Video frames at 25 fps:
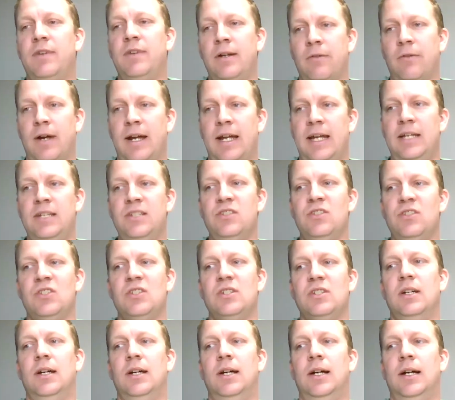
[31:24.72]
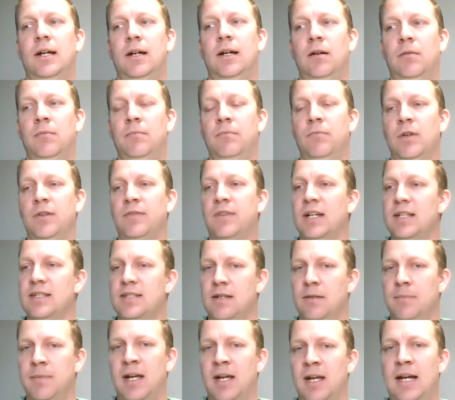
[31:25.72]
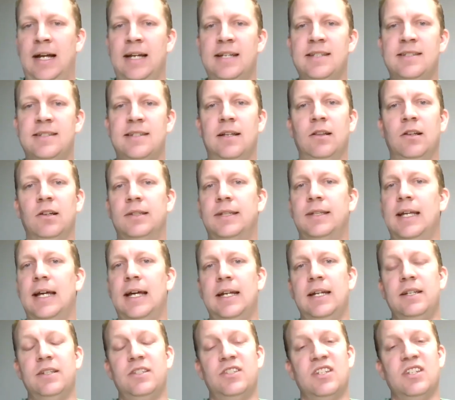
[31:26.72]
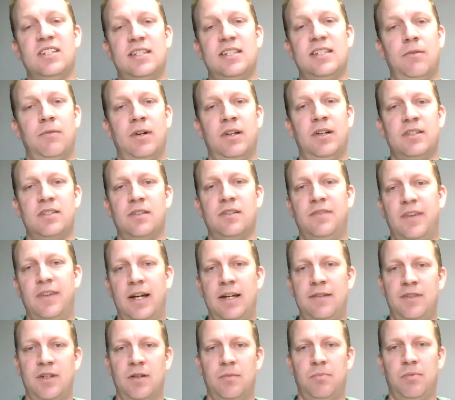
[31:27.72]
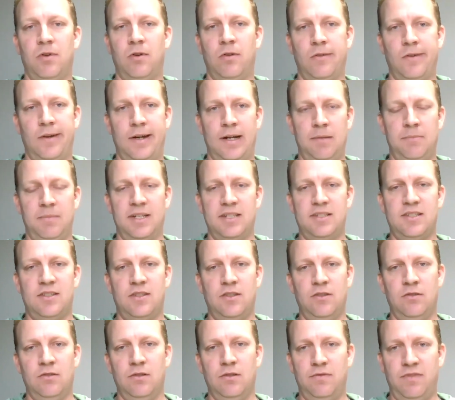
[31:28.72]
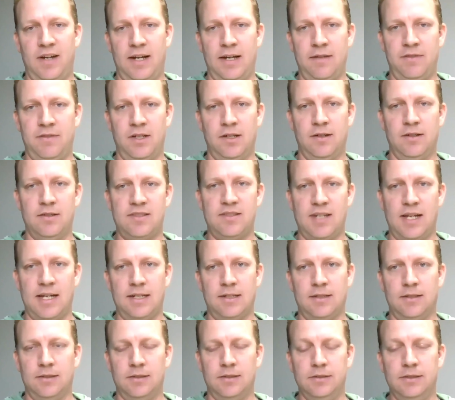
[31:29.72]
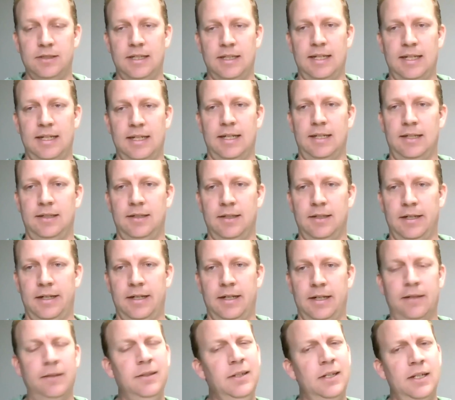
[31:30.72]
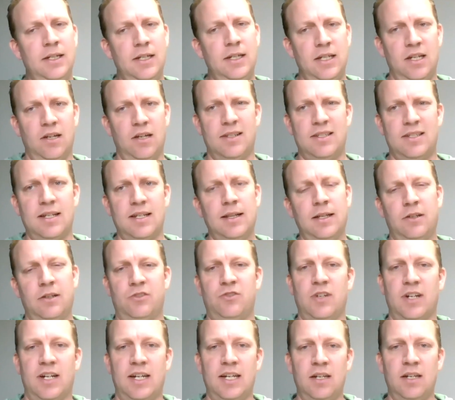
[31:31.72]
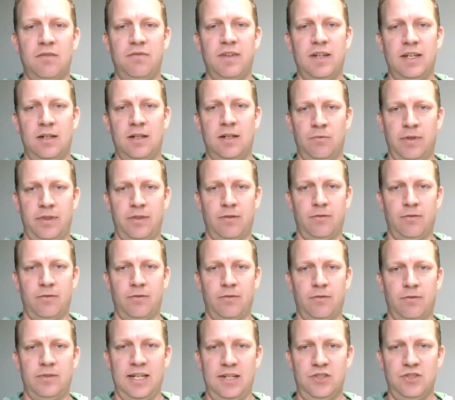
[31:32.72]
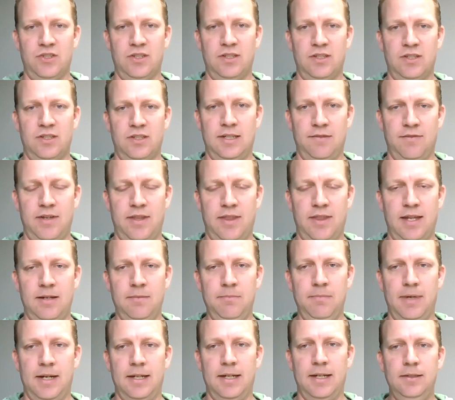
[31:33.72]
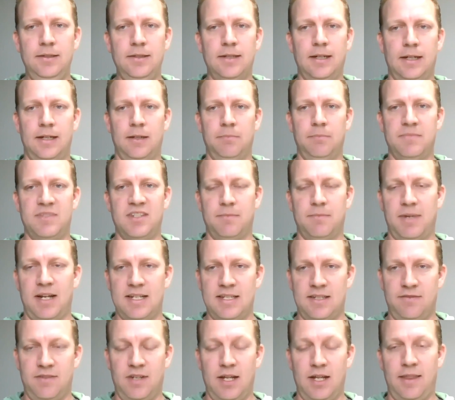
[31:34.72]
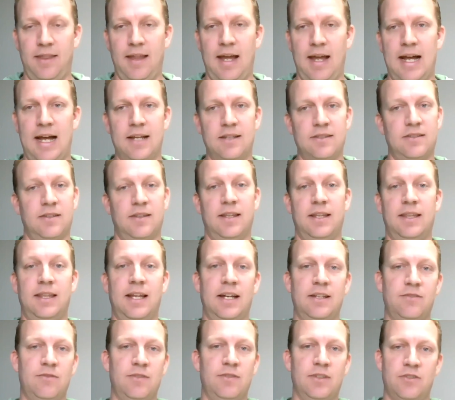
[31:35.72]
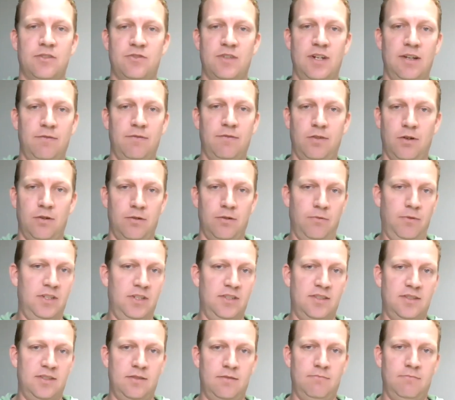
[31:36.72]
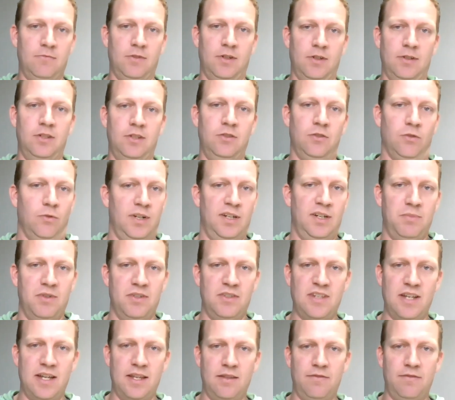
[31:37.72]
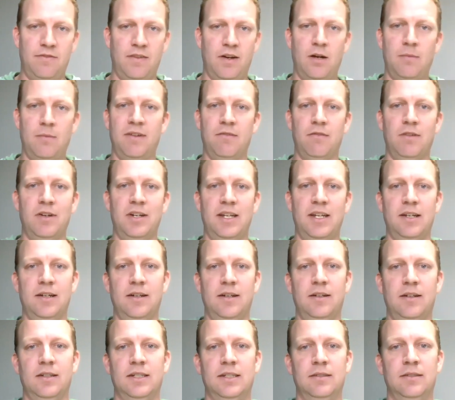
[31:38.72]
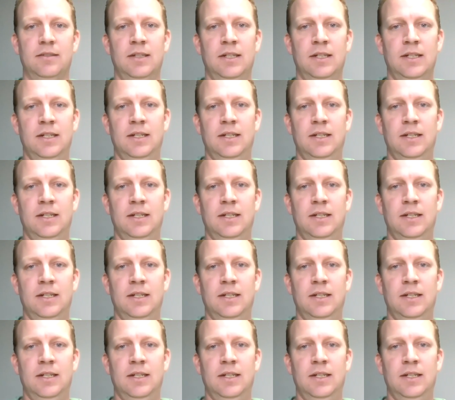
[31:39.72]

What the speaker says: we've got a range. We've got some guys that looked at it and just said, well, it's a 5-year program. Let's do a 5-year cycle. And it's a little tricky to fit in with the rotation and everything, but some guys have done that. So then that's real straightforward. We just do 20% of the farm every year and